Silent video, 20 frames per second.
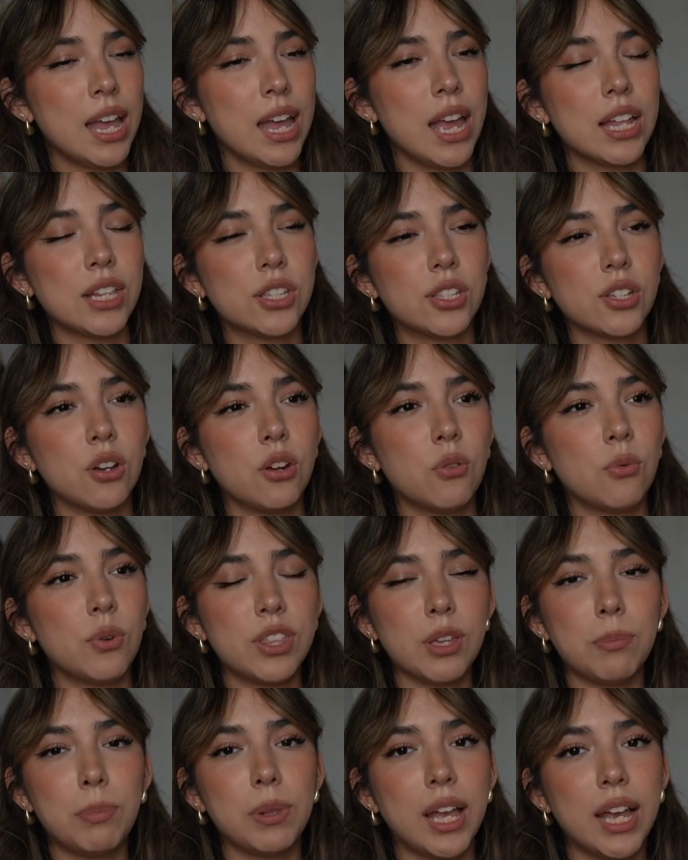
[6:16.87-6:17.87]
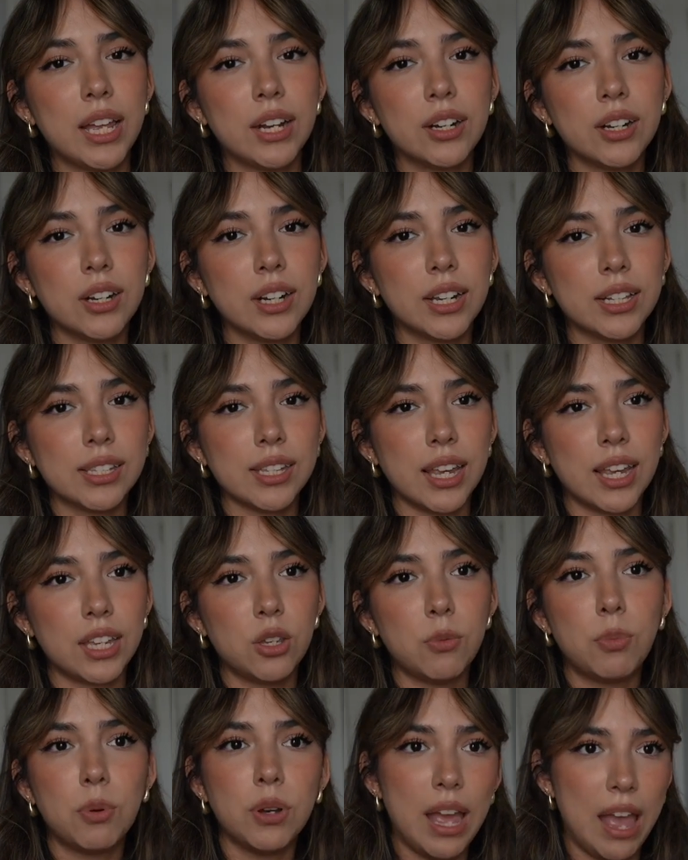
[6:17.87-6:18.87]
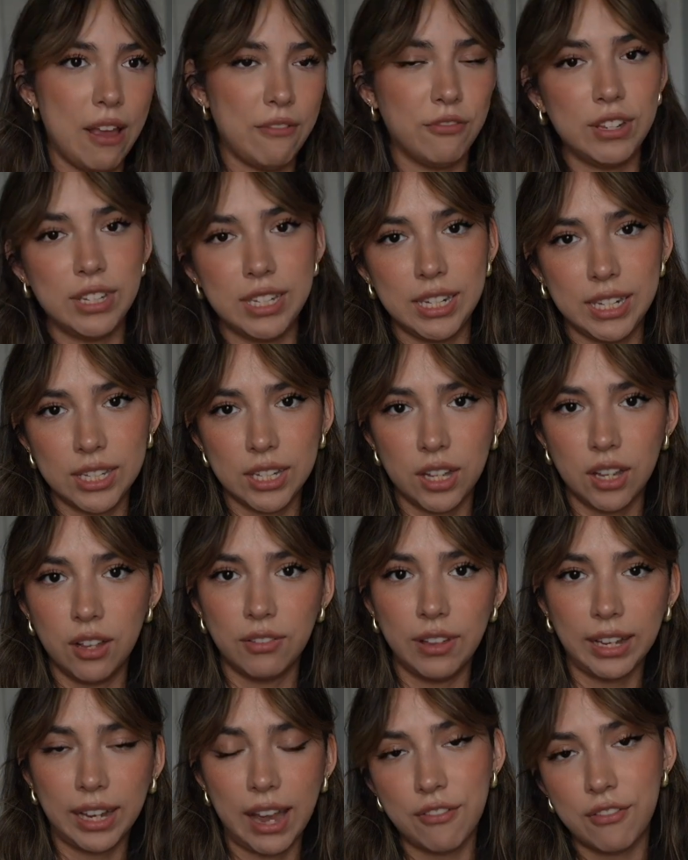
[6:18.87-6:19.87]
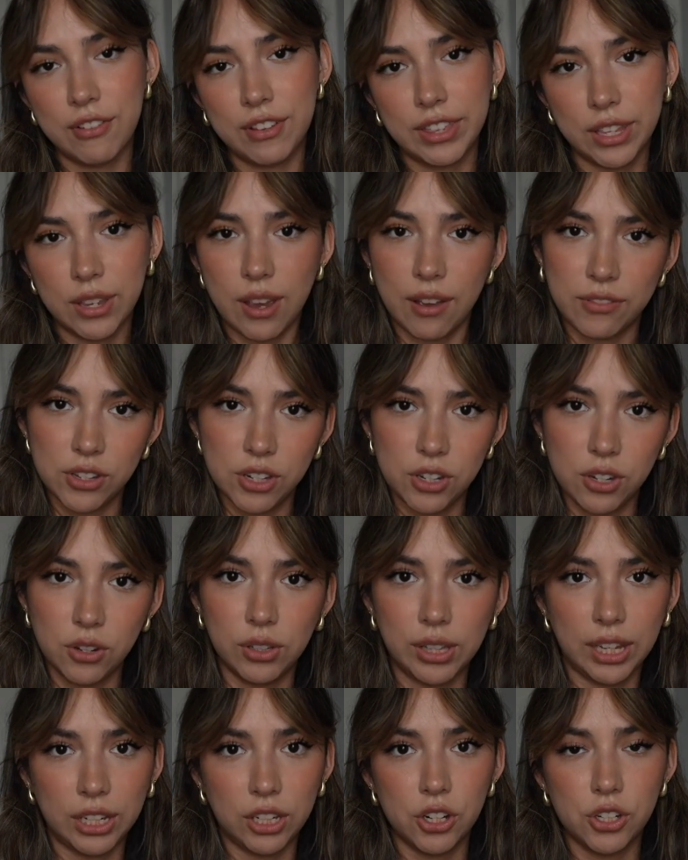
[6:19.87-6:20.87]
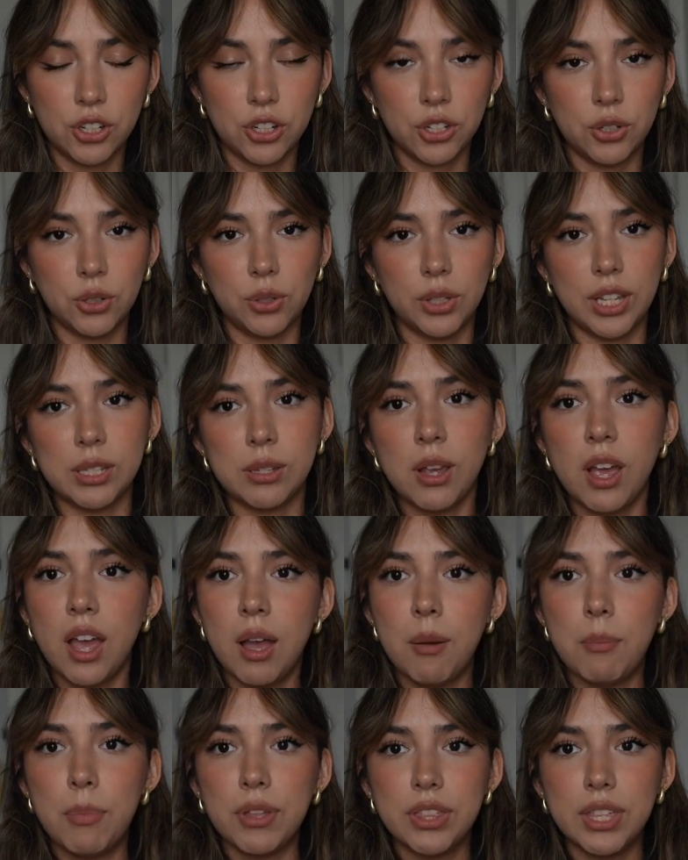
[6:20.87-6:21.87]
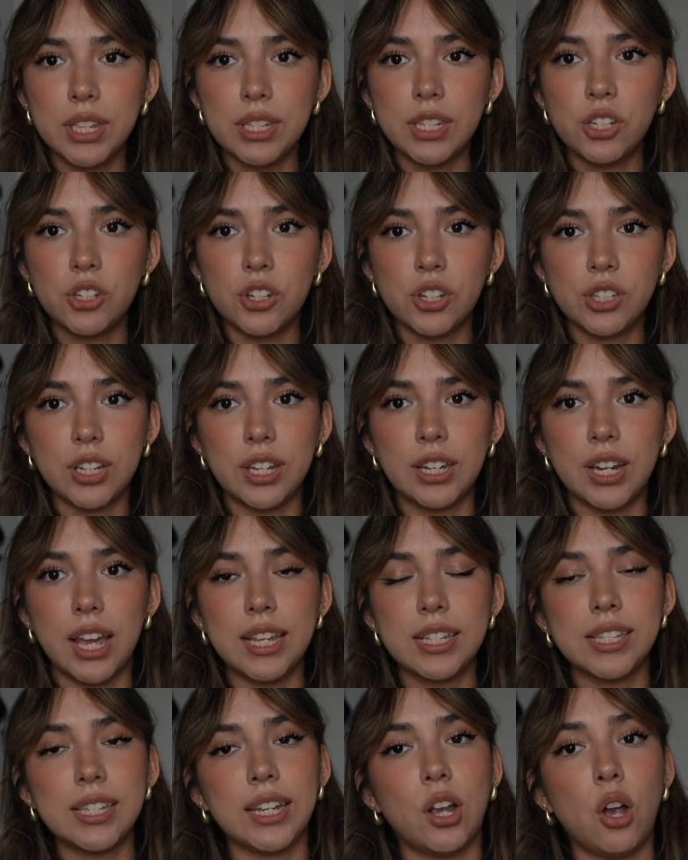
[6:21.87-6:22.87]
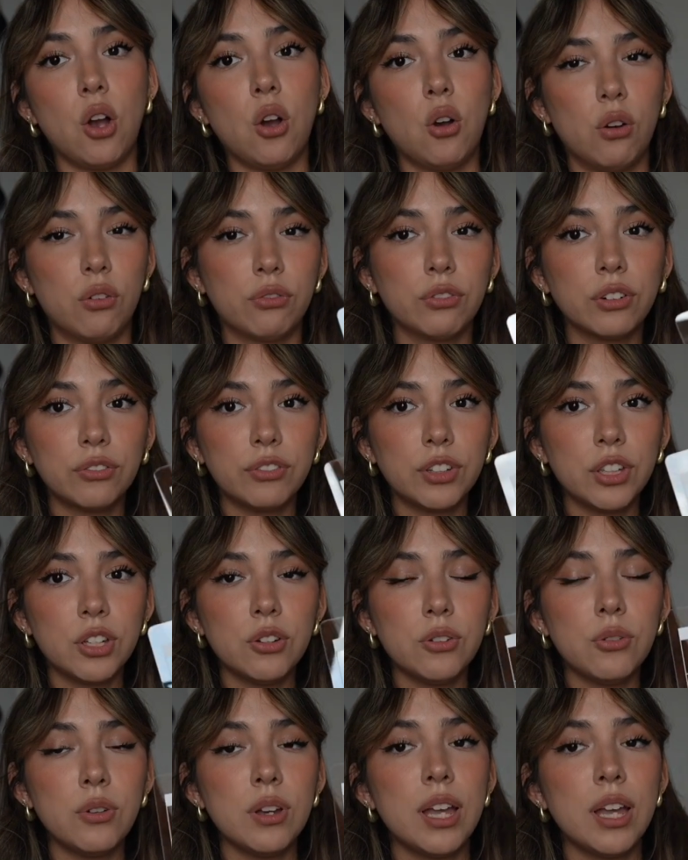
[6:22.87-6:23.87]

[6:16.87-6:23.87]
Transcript: And so with a planner, it's like you put every detail of like everything you have to do, like your to-do list. But this is just a nice like overview.